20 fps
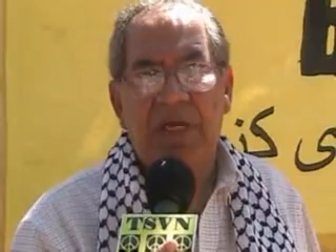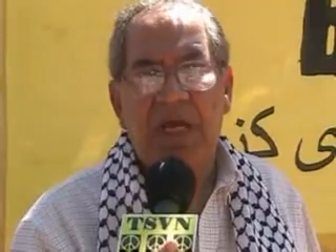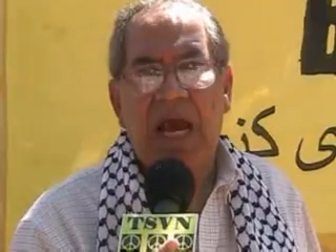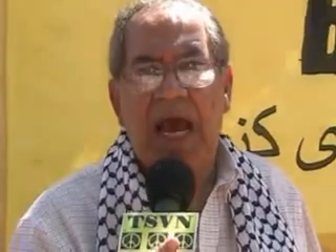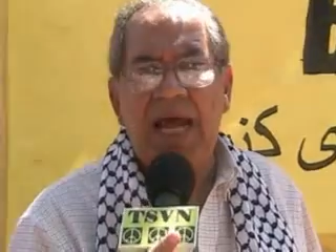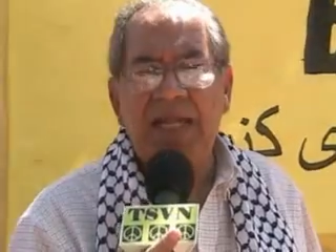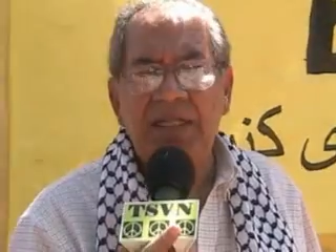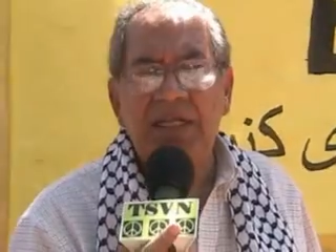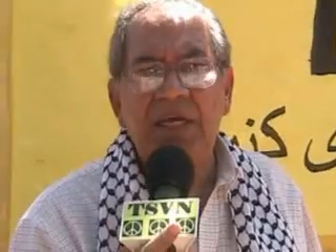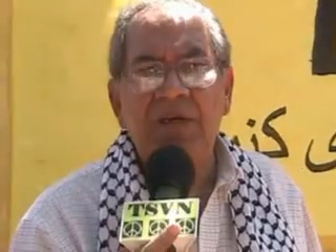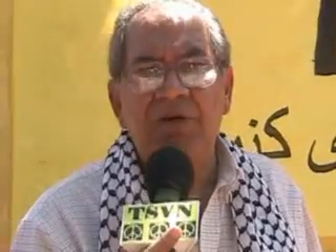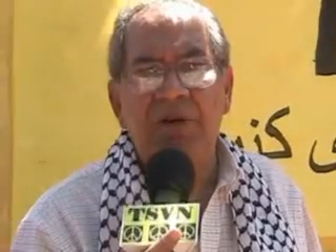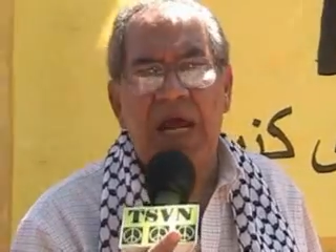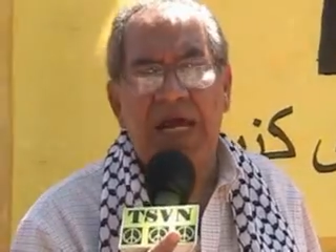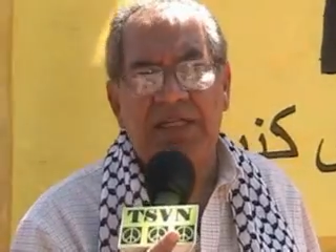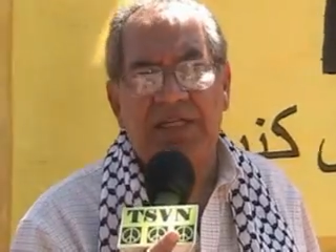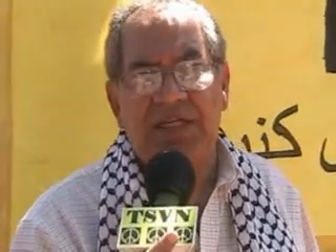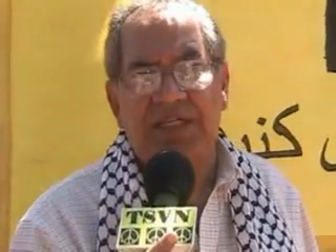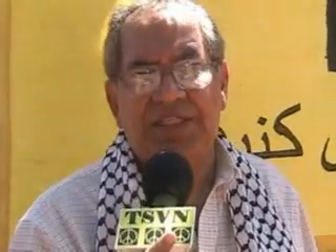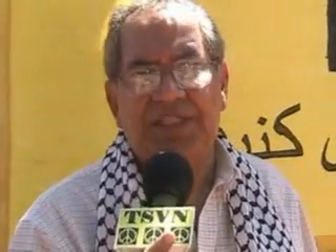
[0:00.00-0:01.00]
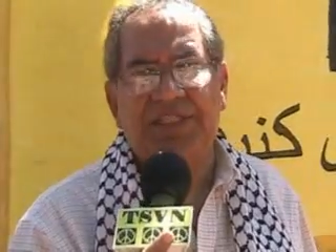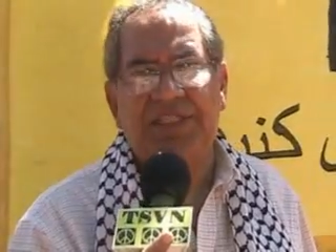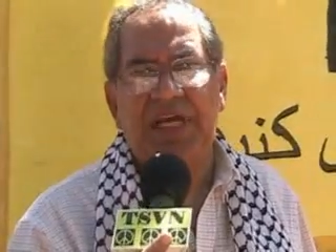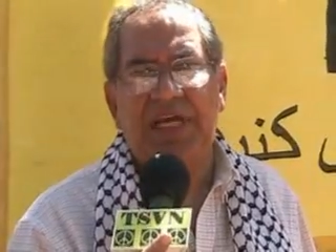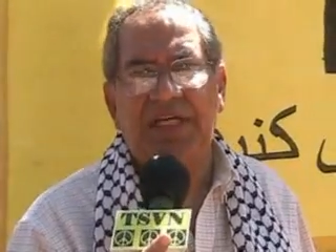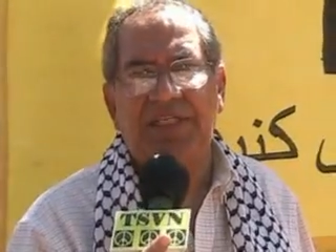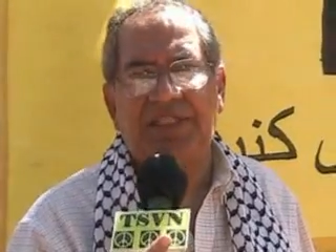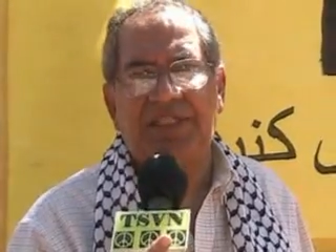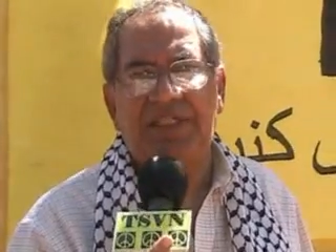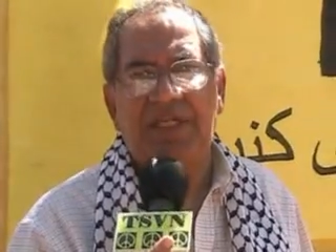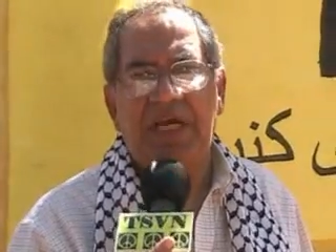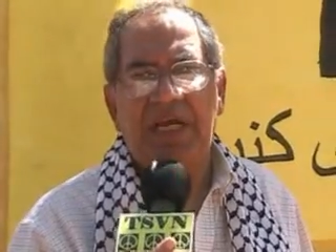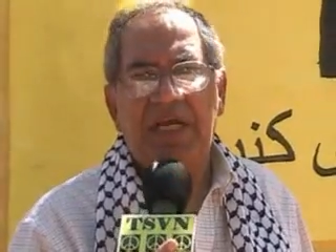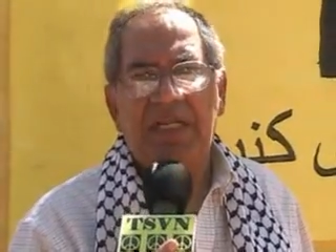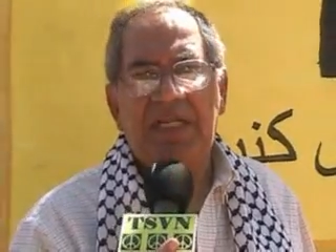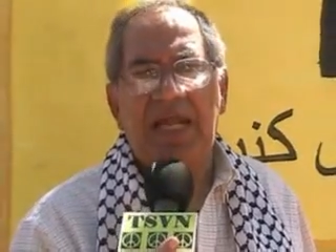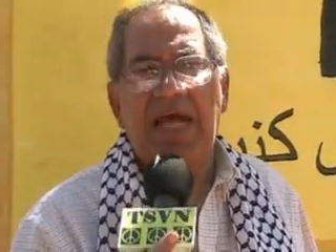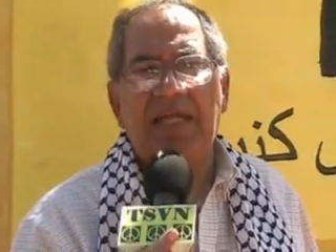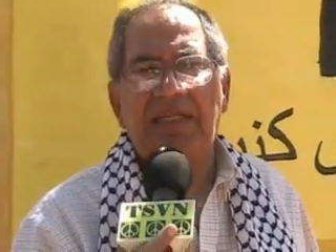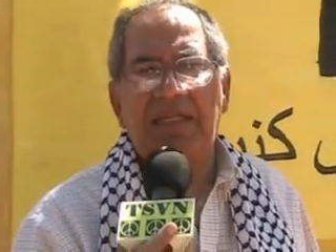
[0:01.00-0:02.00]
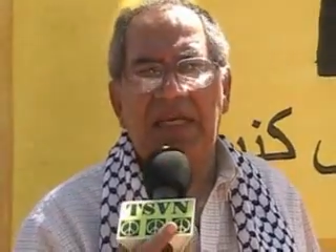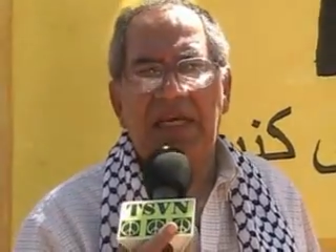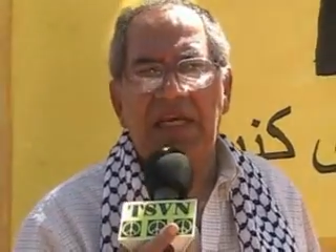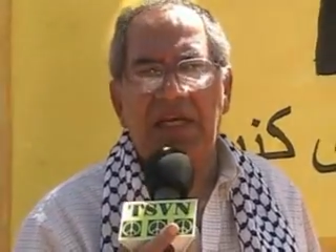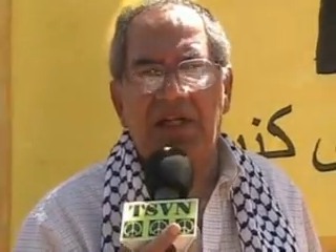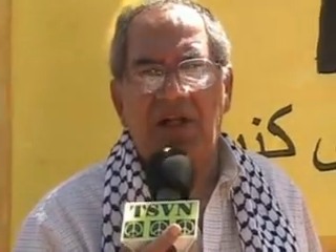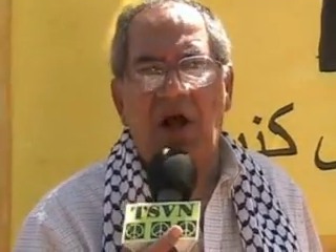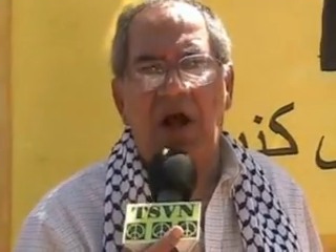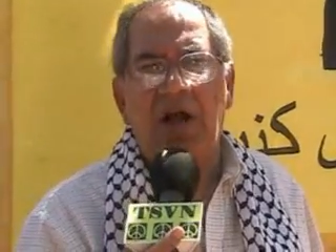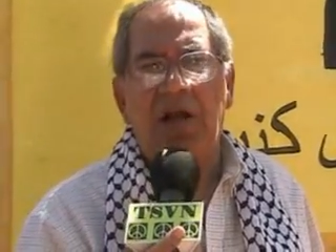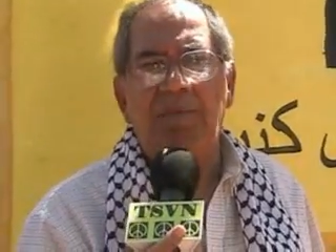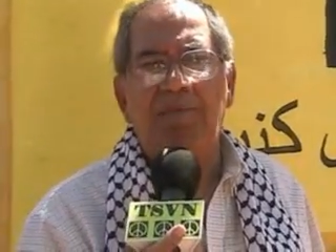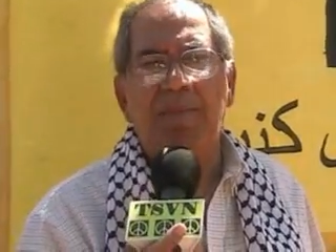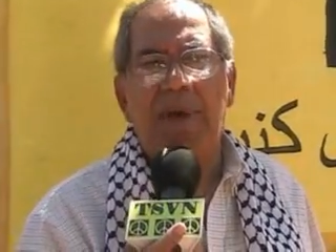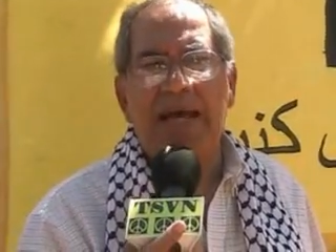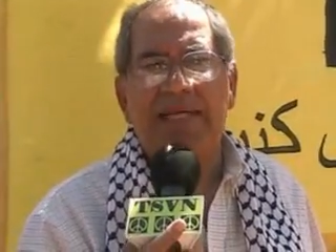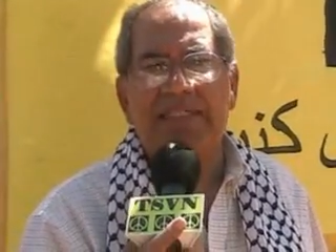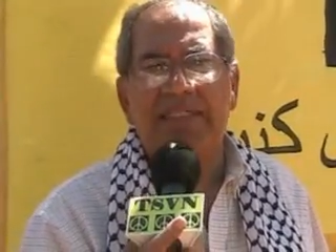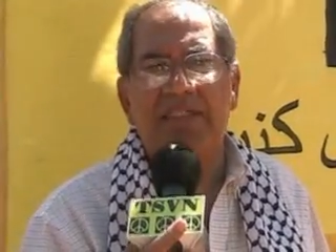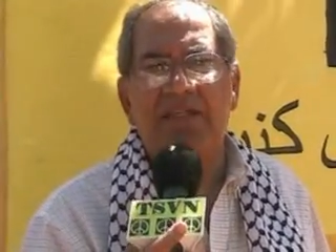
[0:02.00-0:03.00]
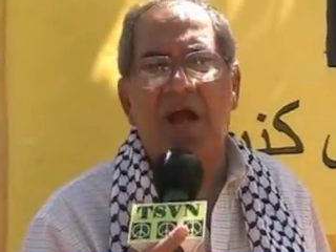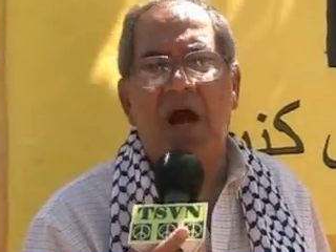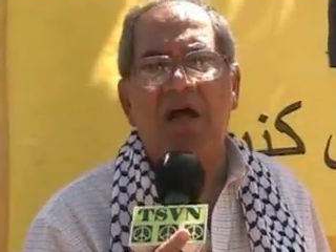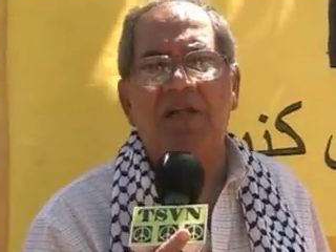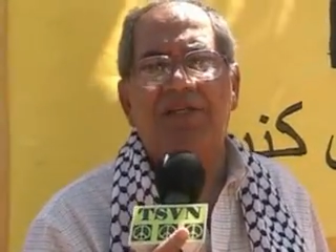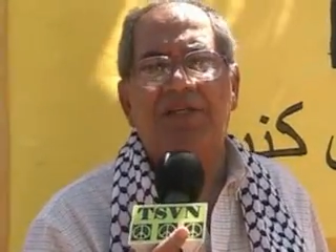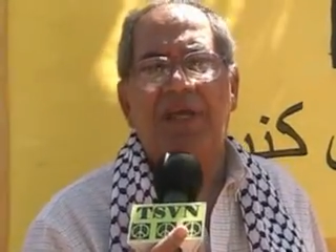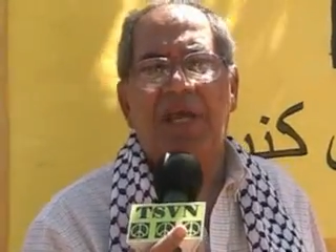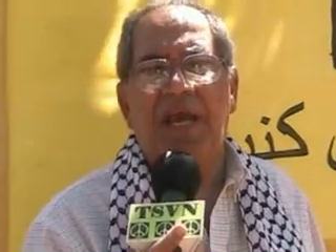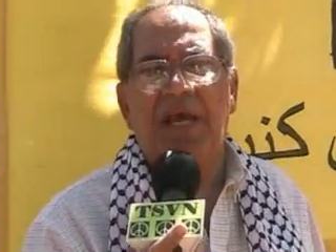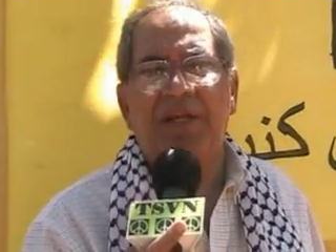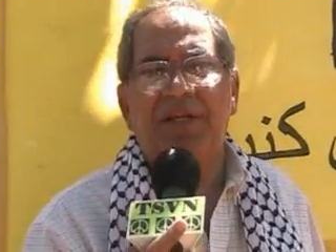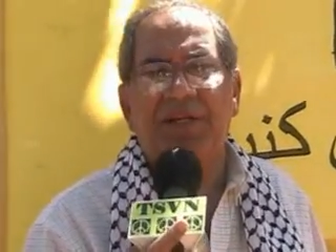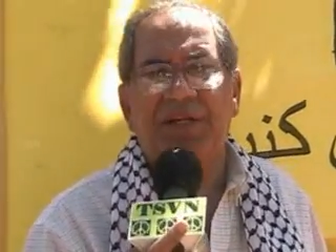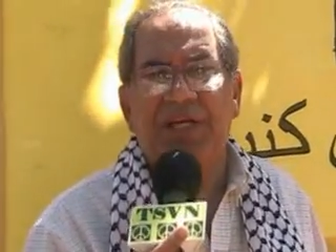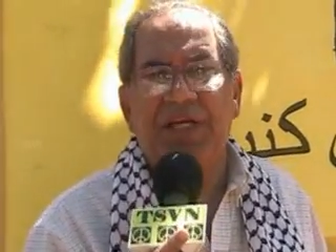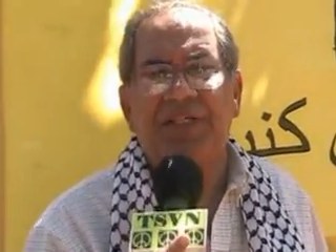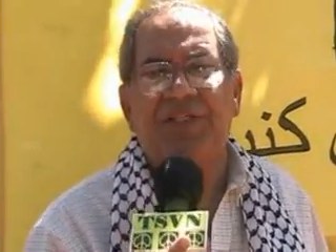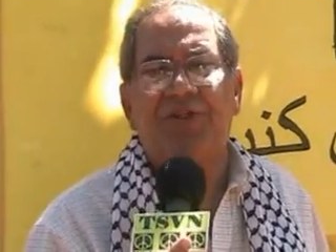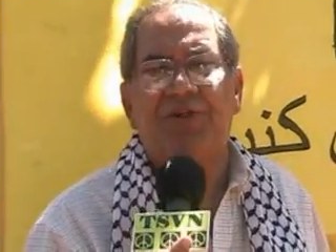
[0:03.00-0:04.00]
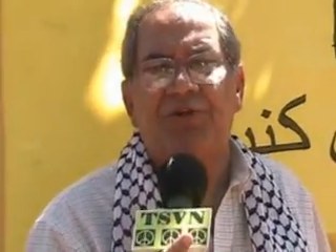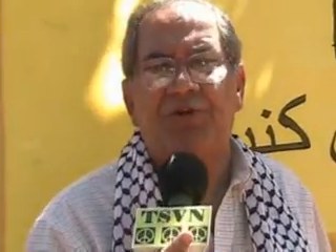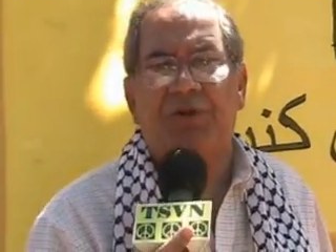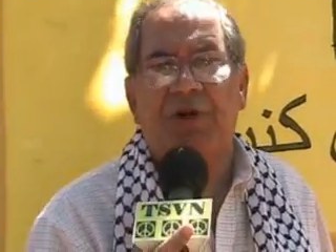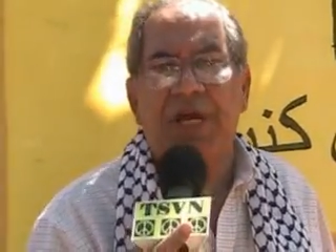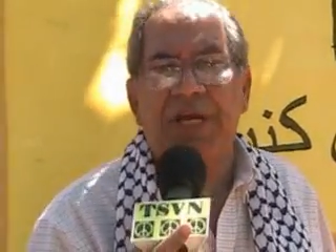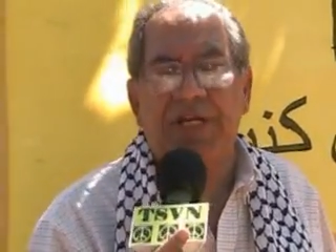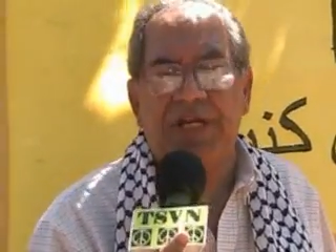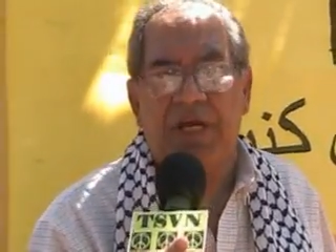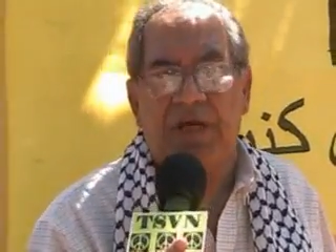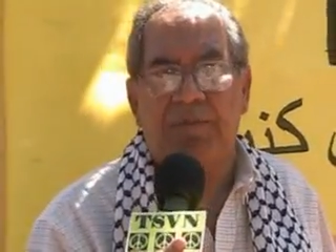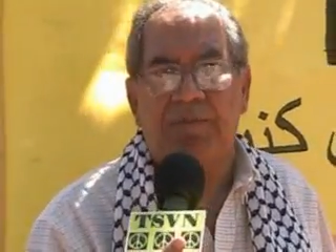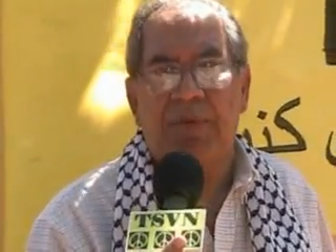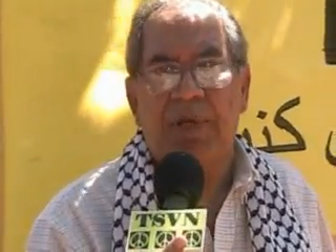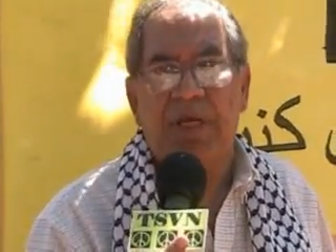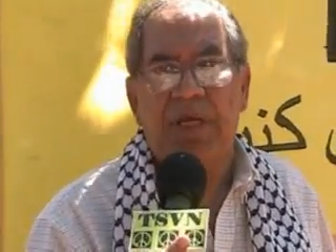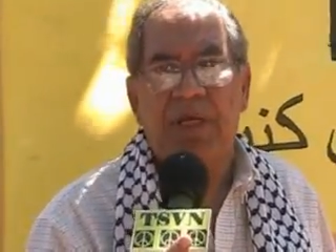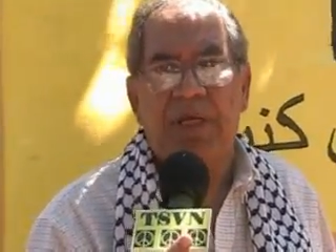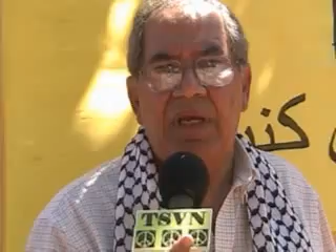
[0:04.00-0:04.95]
and the United States that Iran must not enrich uranium